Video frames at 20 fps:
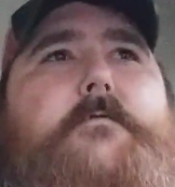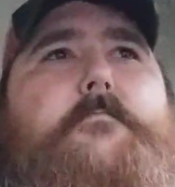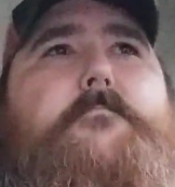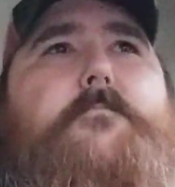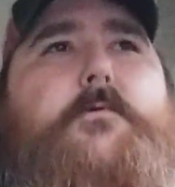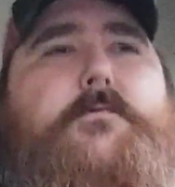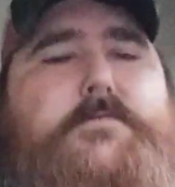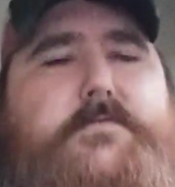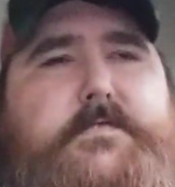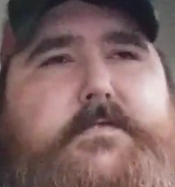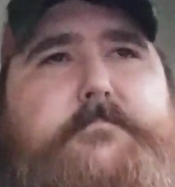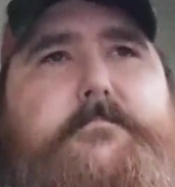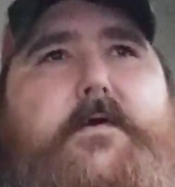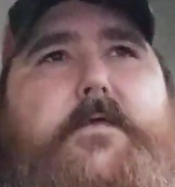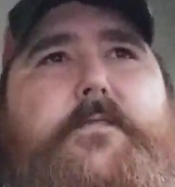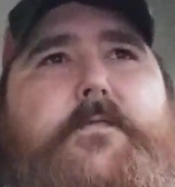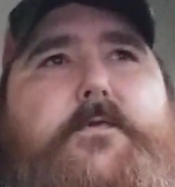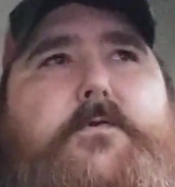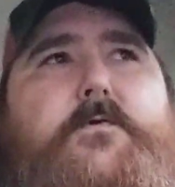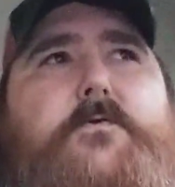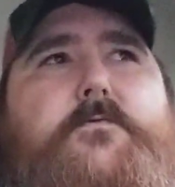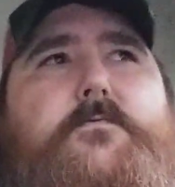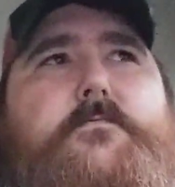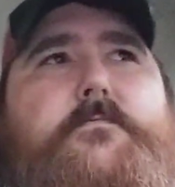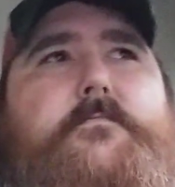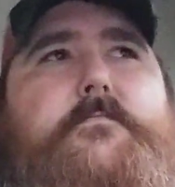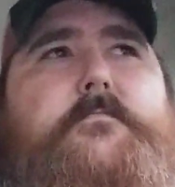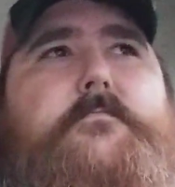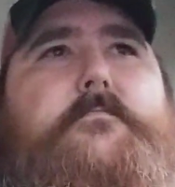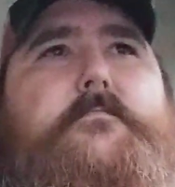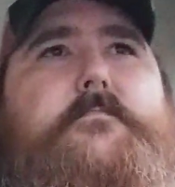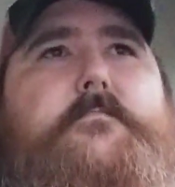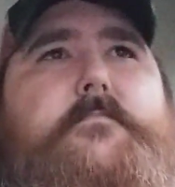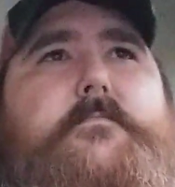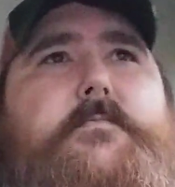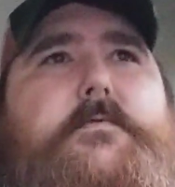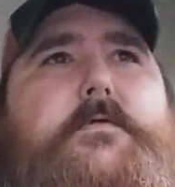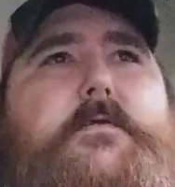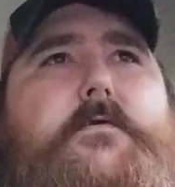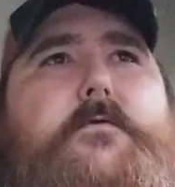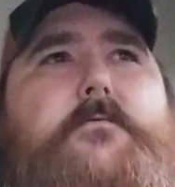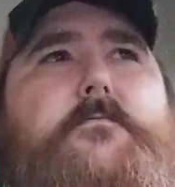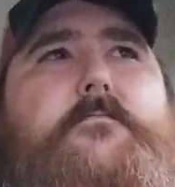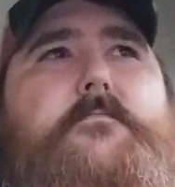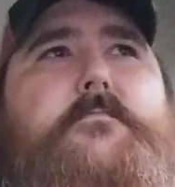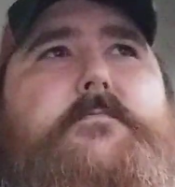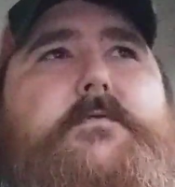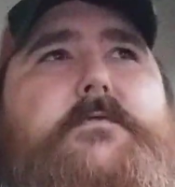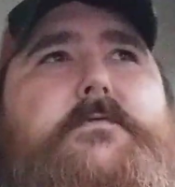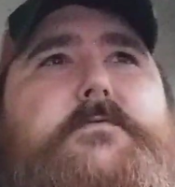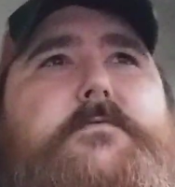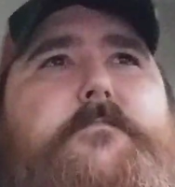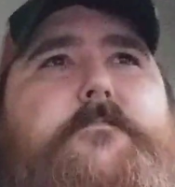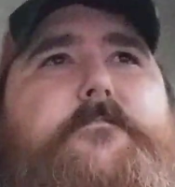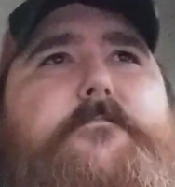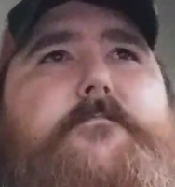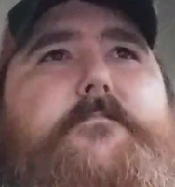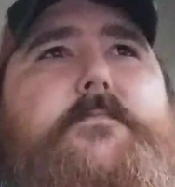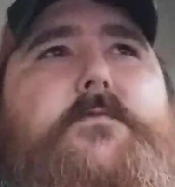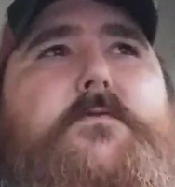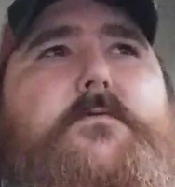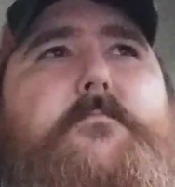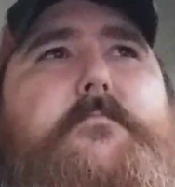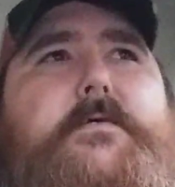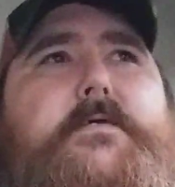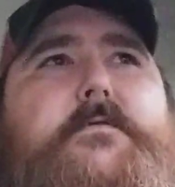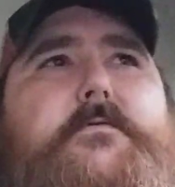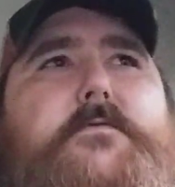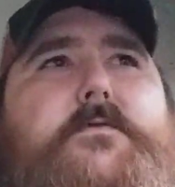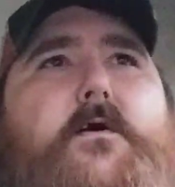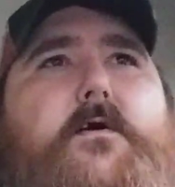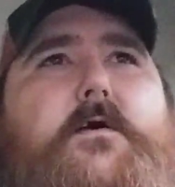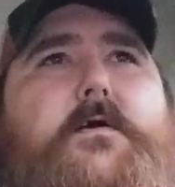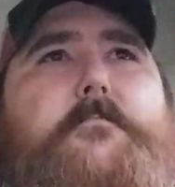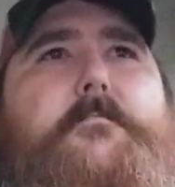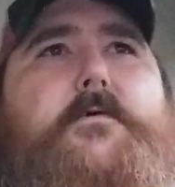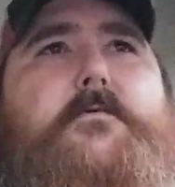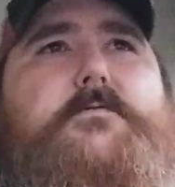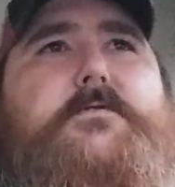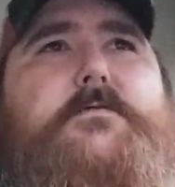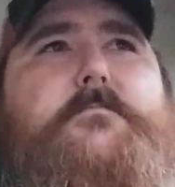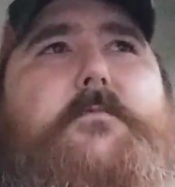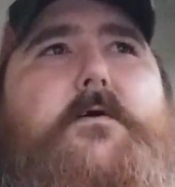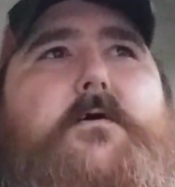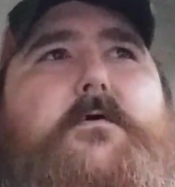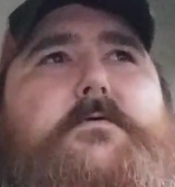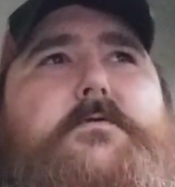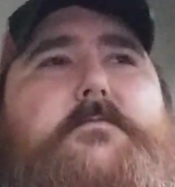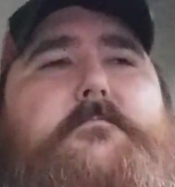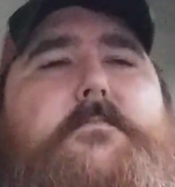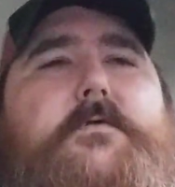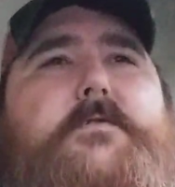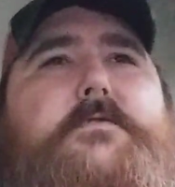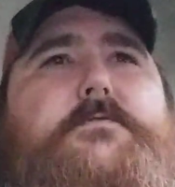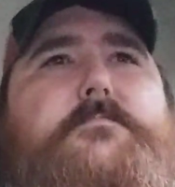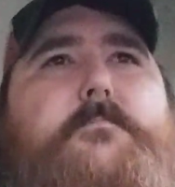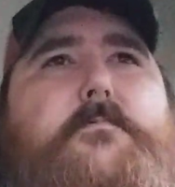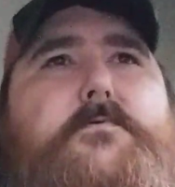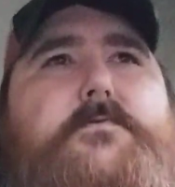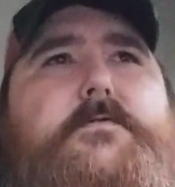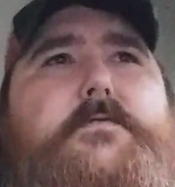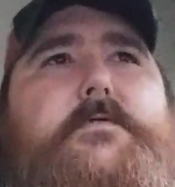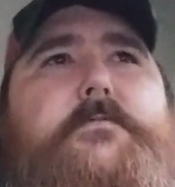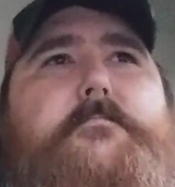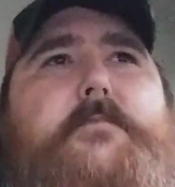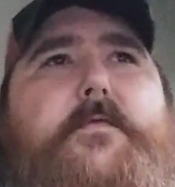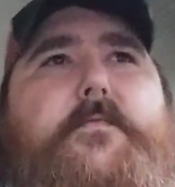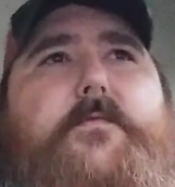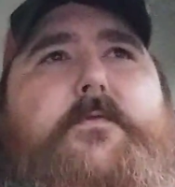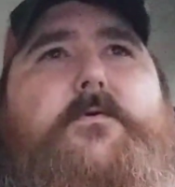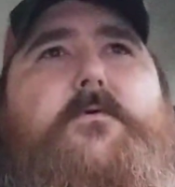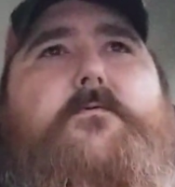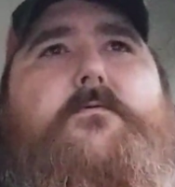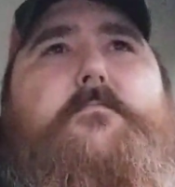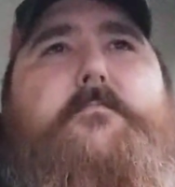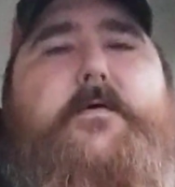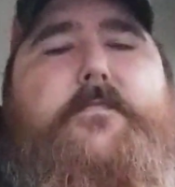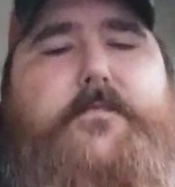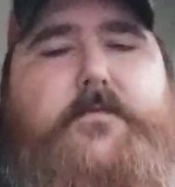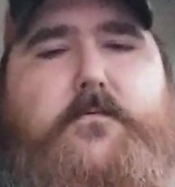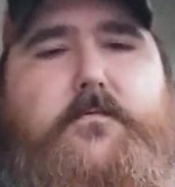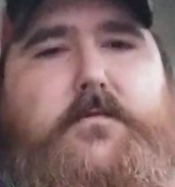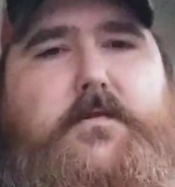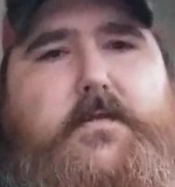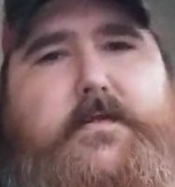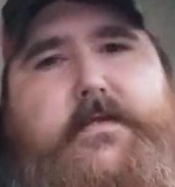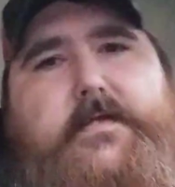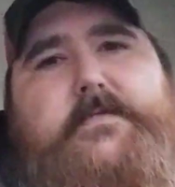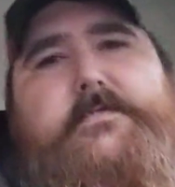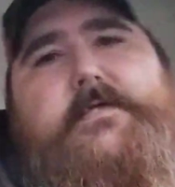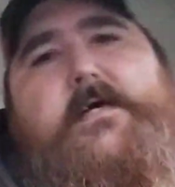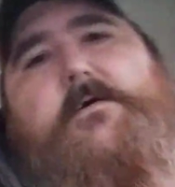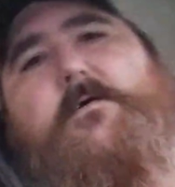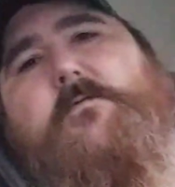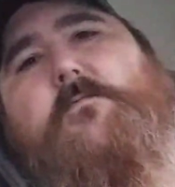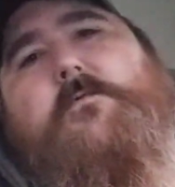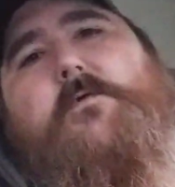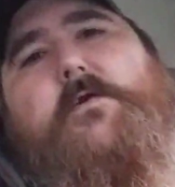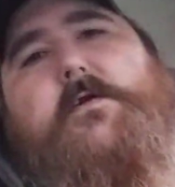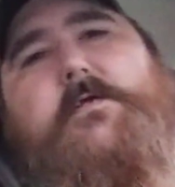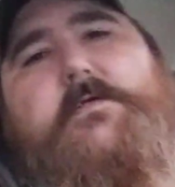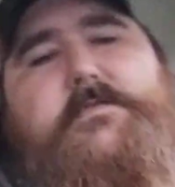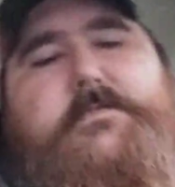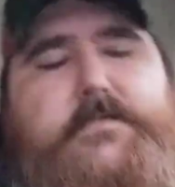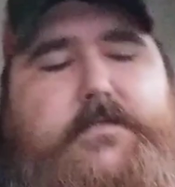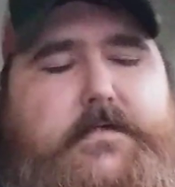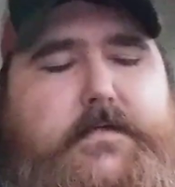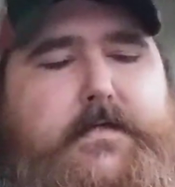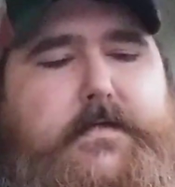mostly methadone. There's a little bit talk about Suboxone, but it's mostly methadone clinics, how it works.